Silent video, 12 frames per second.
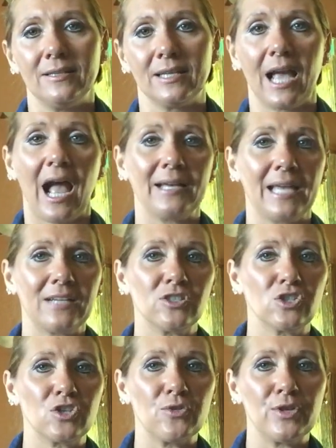The guy
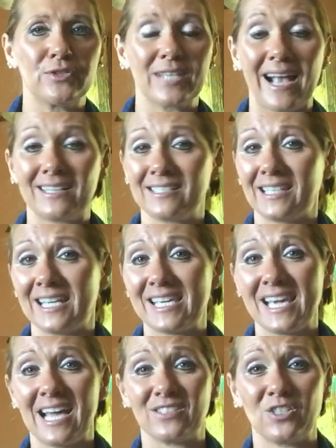next to you who's acting like
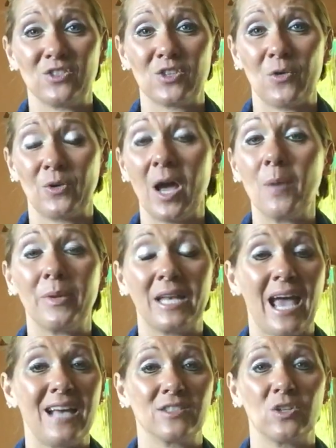he has it sewn up
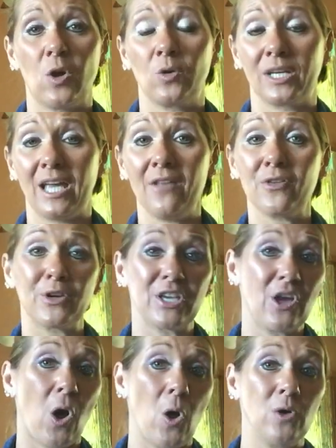and has it all together,
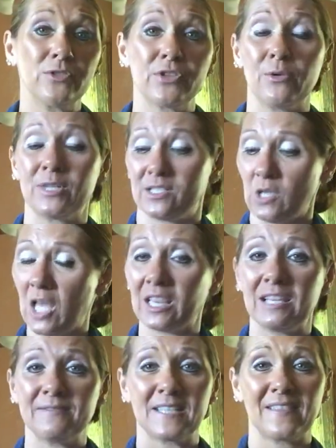he also is
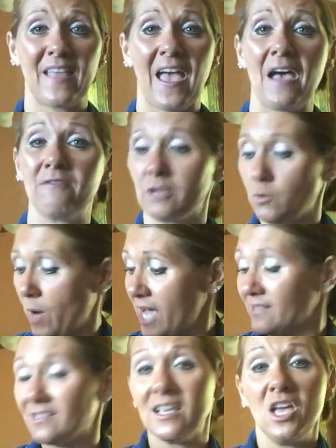not lifting the heavy
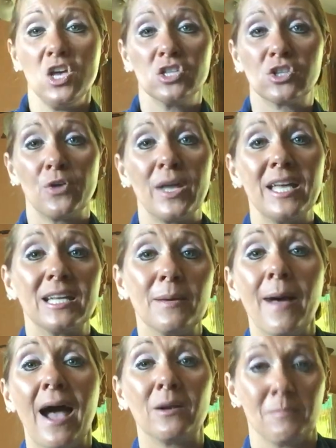weights. So, in
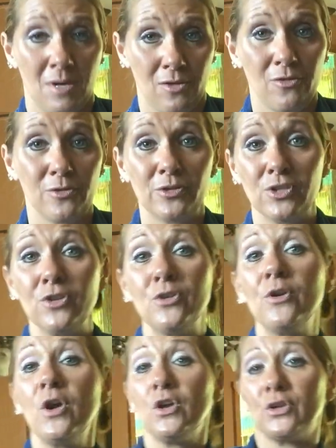about a month or
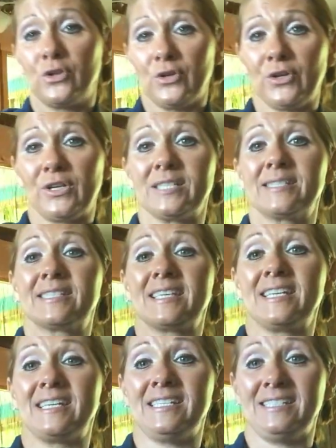two, you're going to
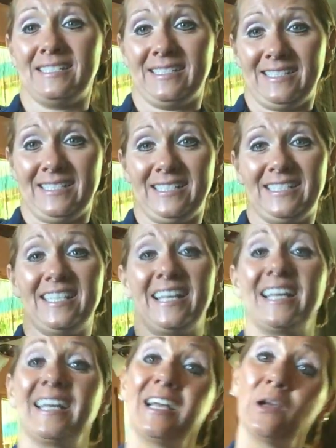see
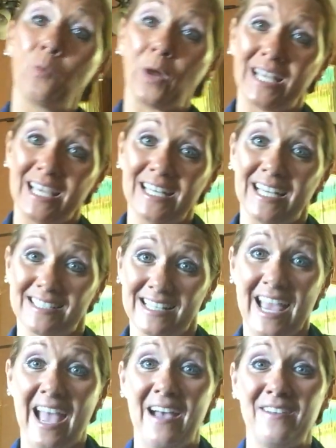what he
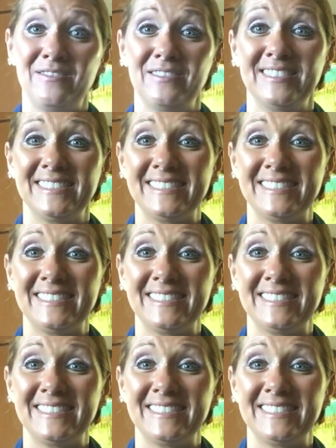doesn't have.